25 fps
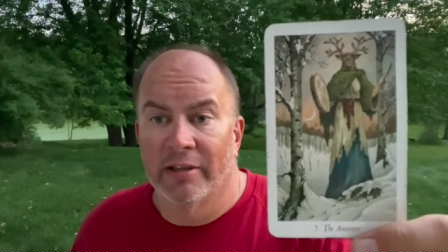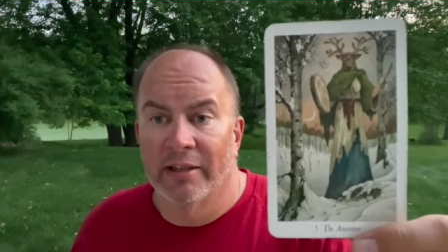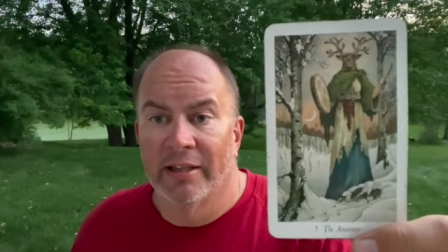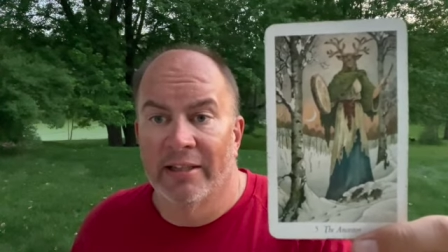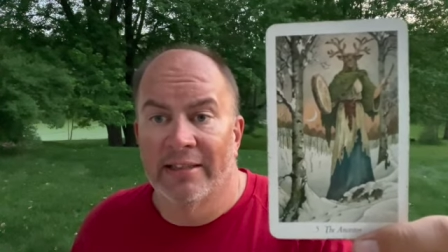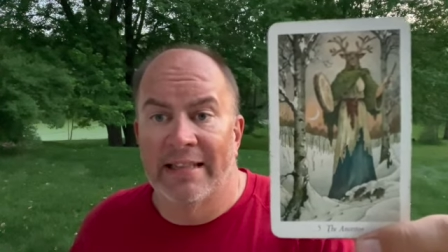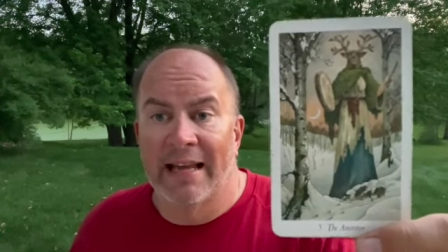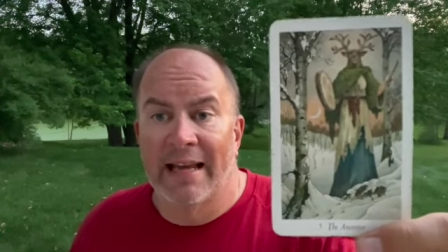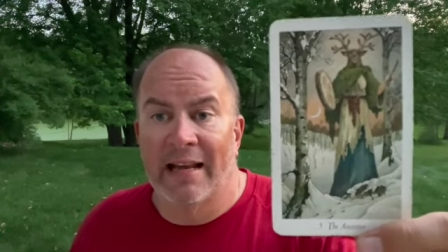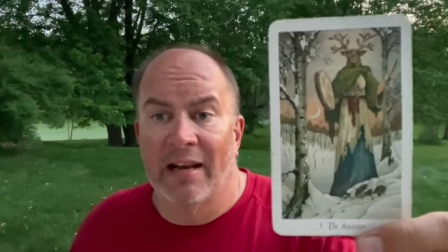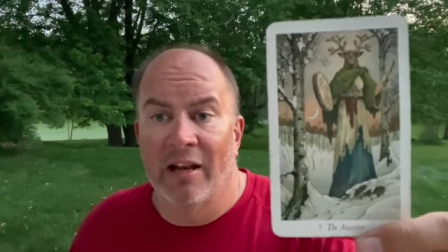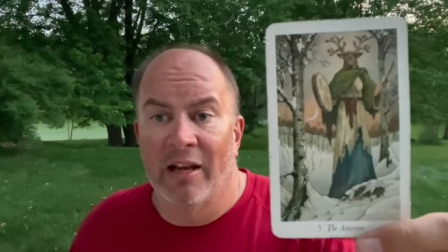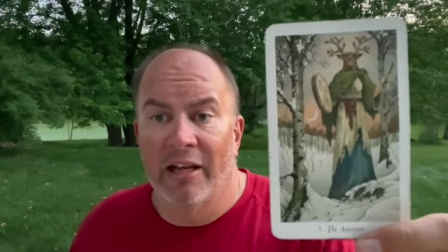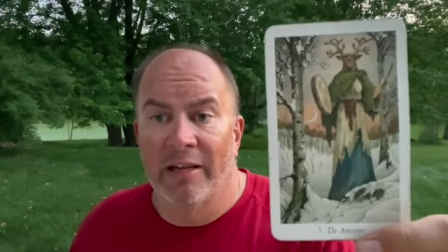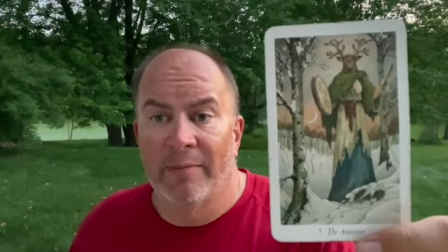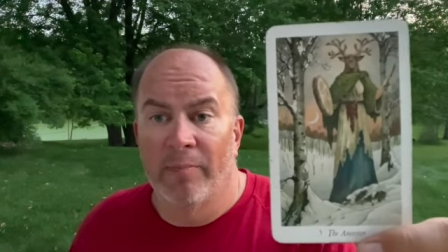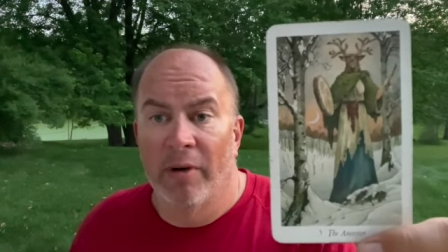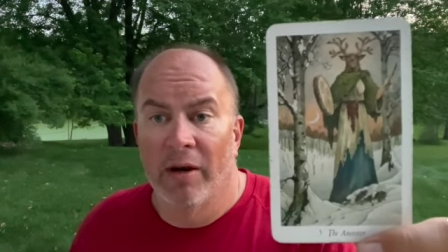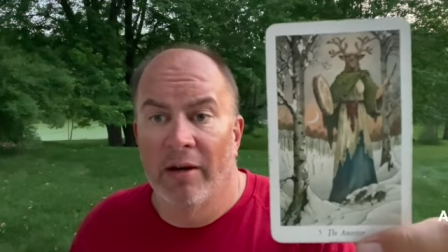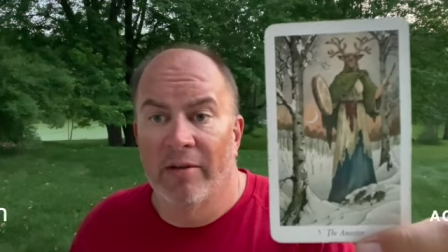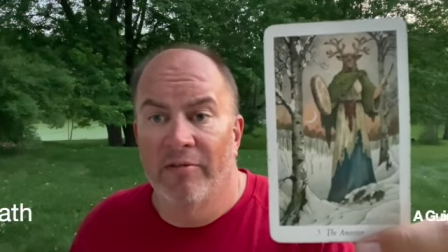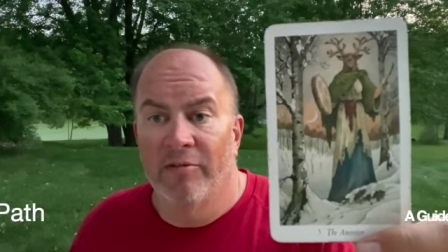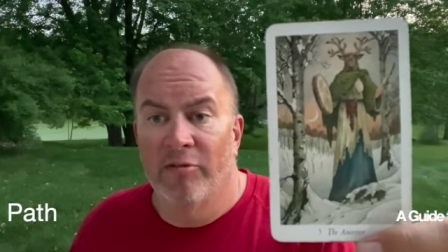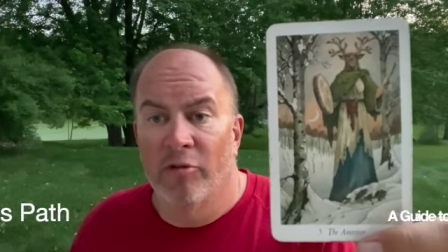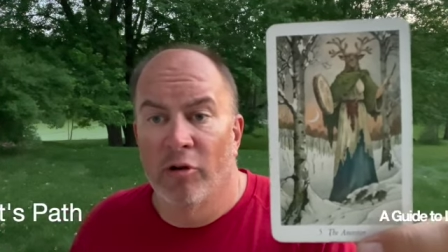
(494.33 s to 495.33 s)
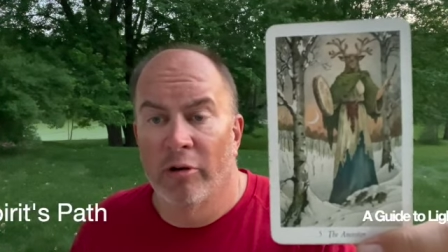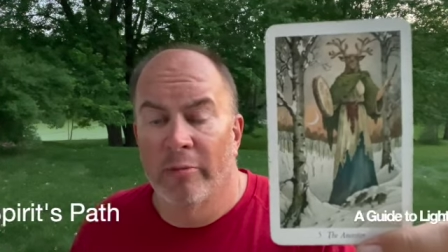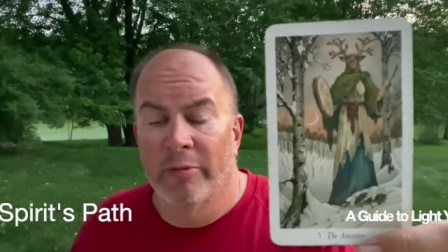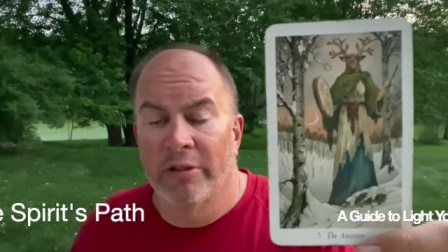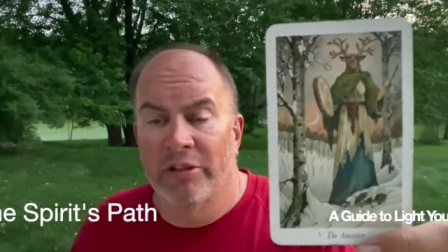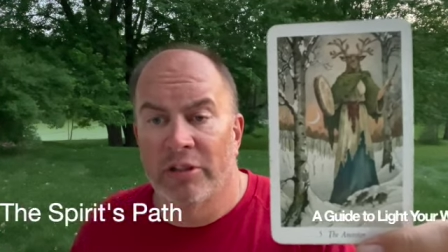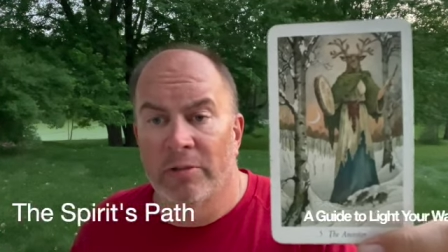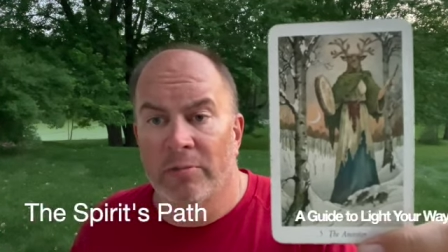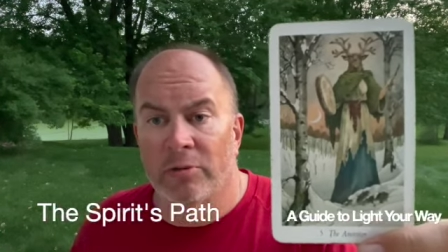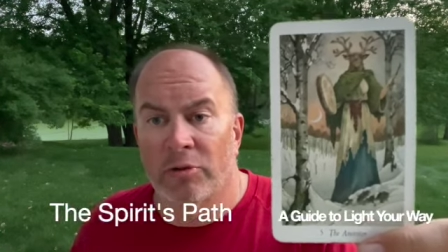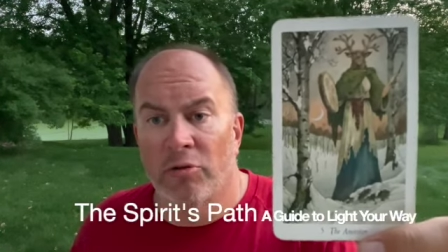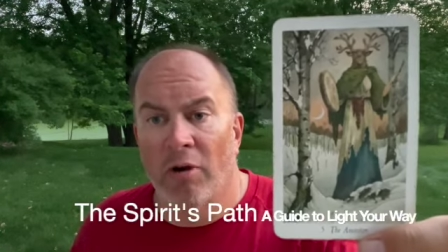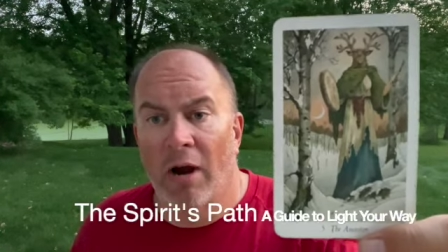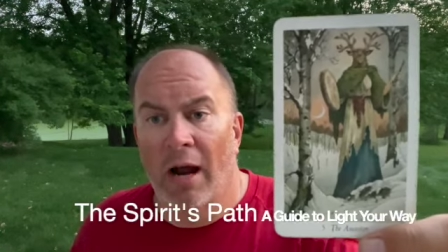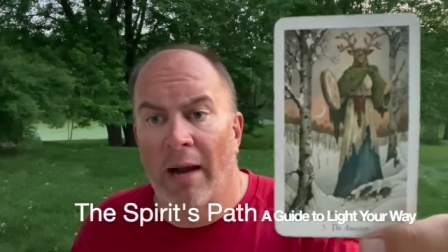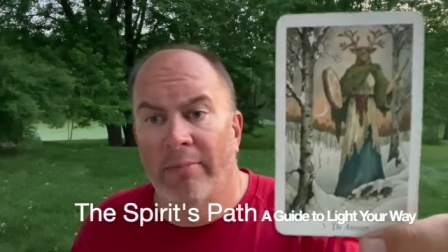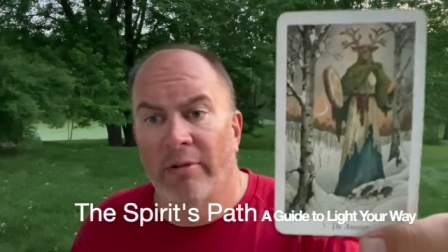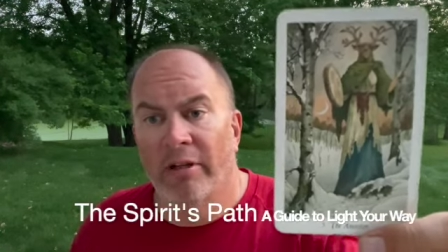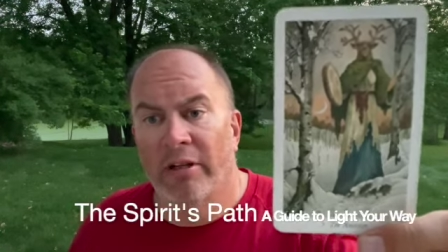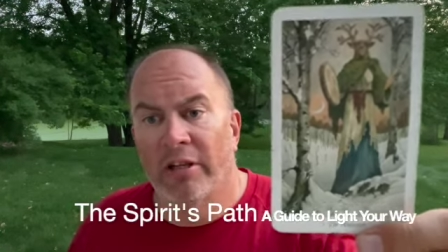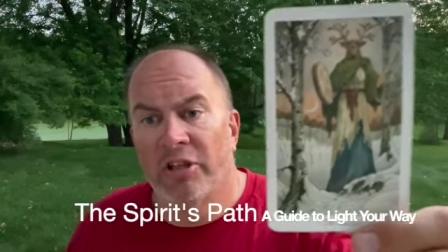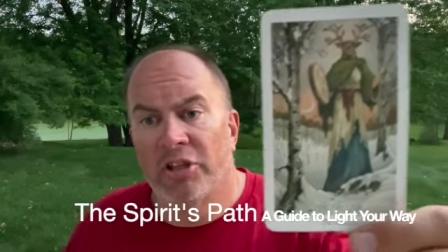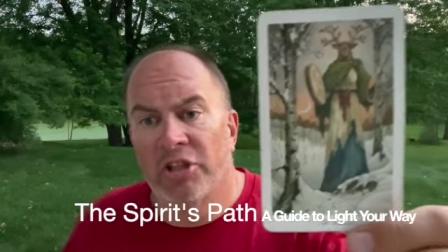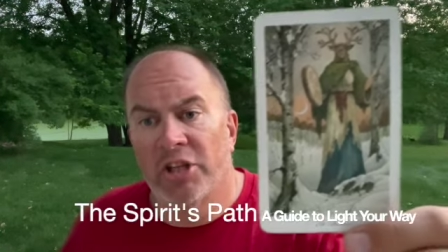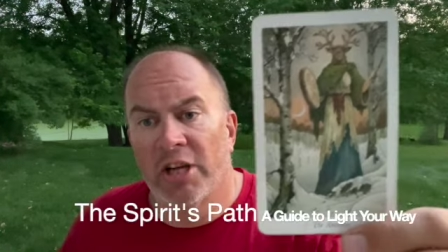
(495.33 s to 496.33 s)
Hit that like button for me, subscribe
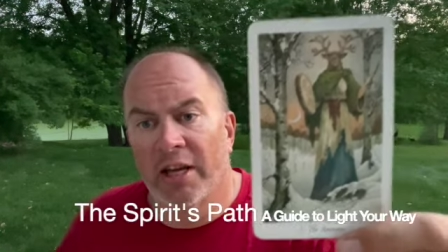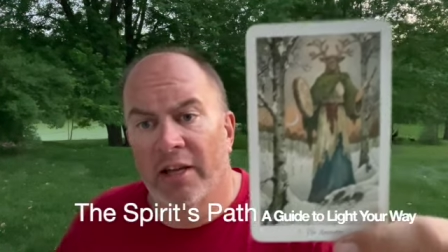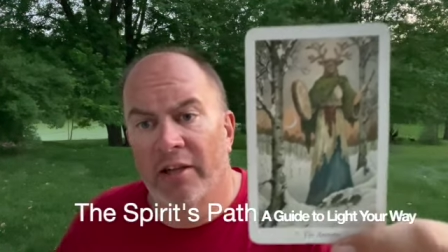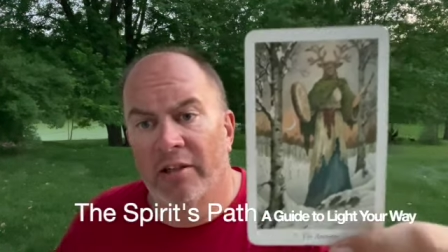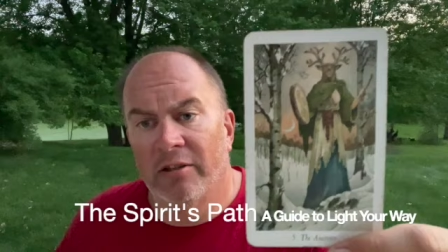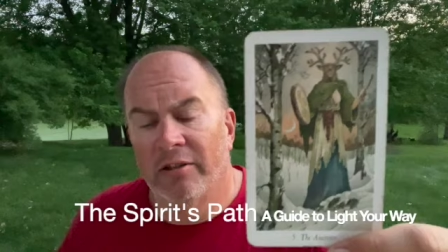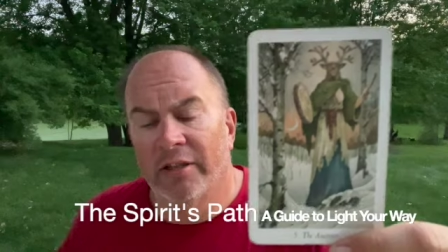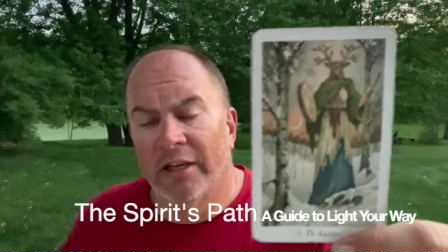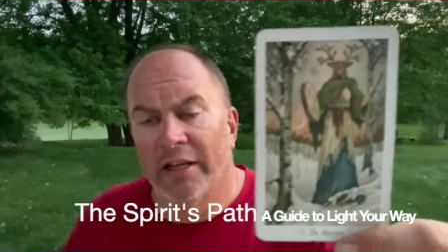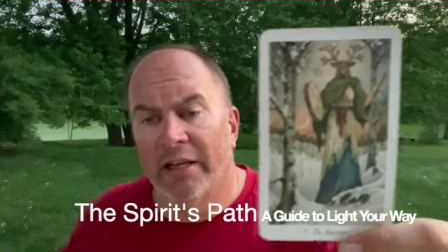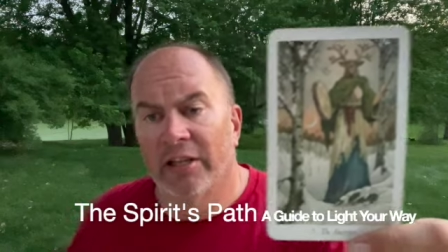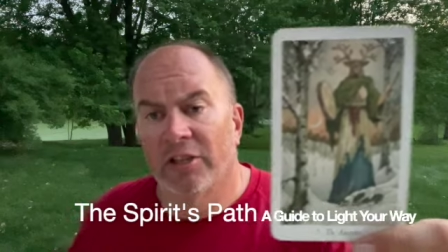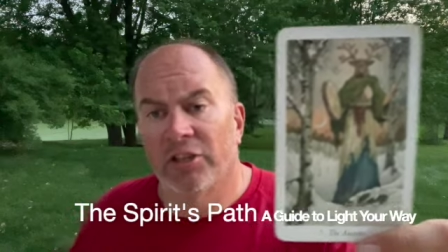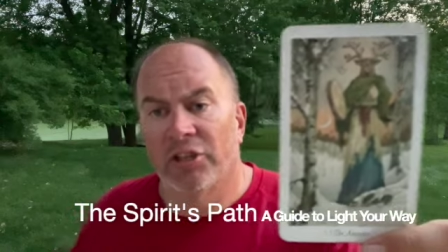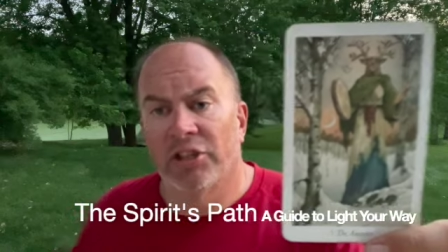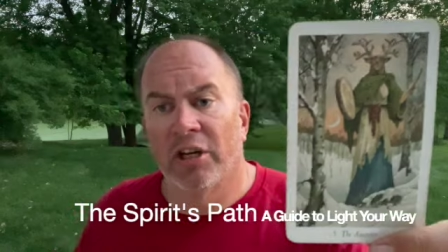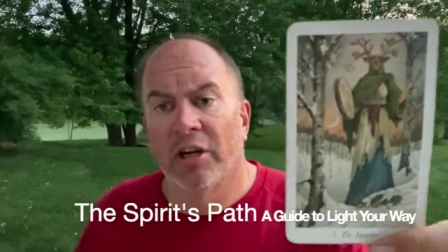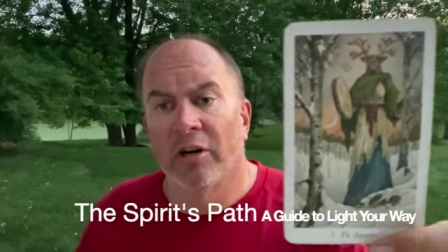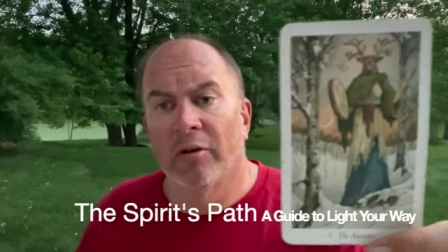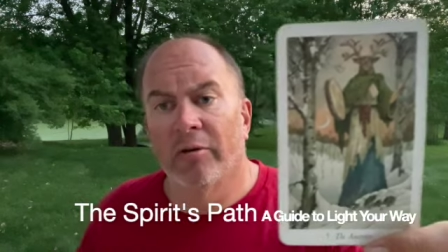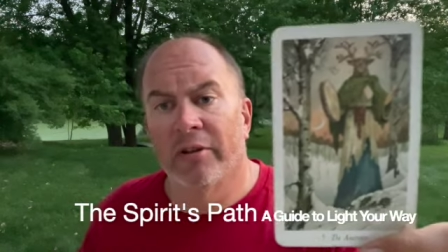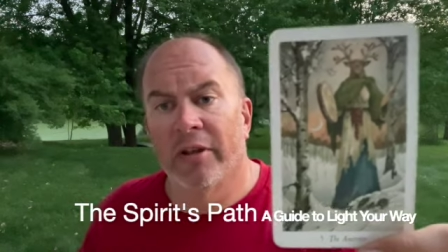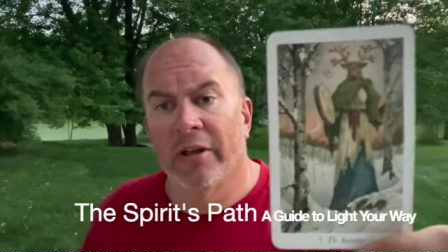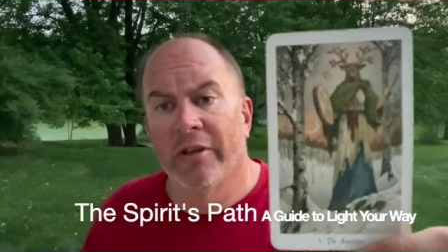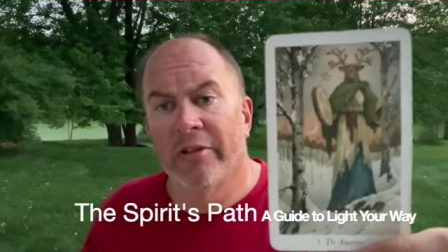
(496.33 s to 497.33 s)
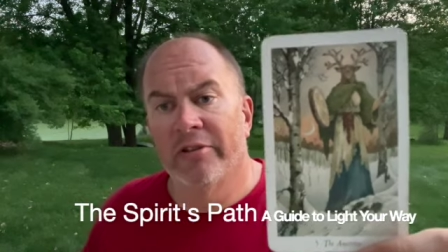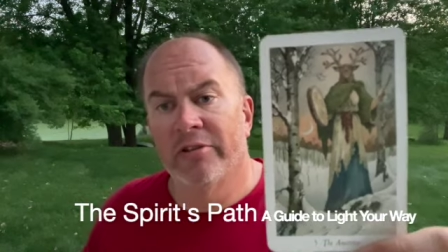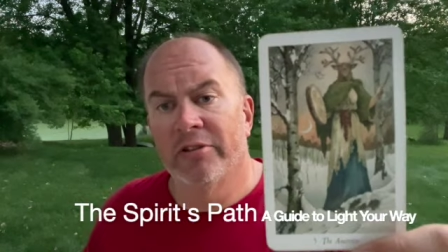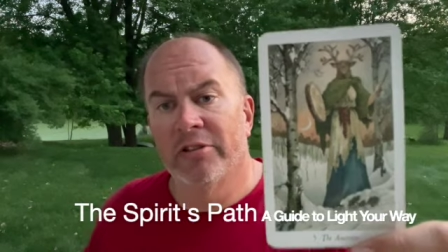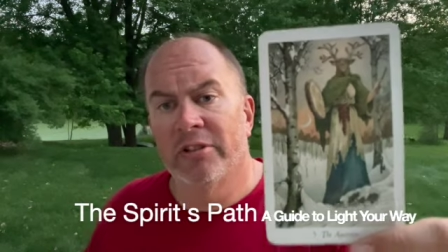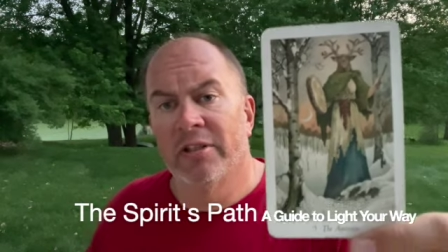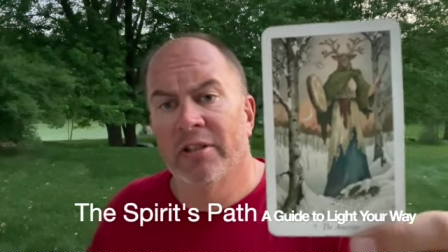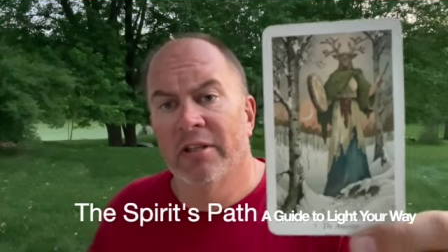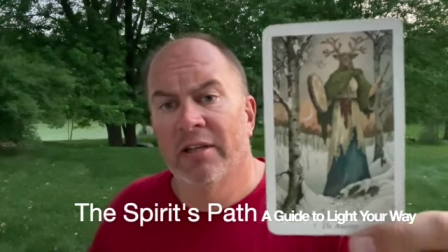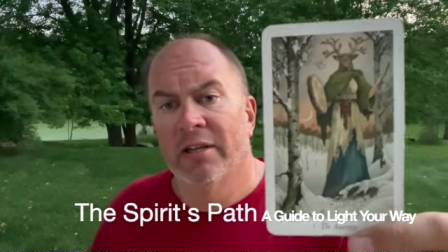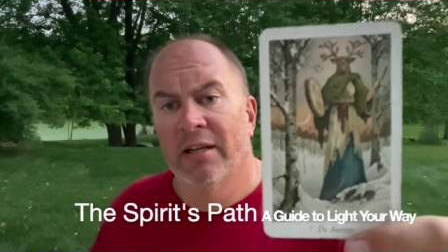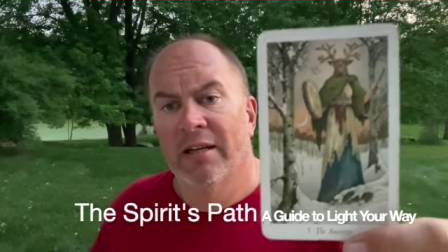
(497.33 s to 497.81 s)
to the channel, and share it with others.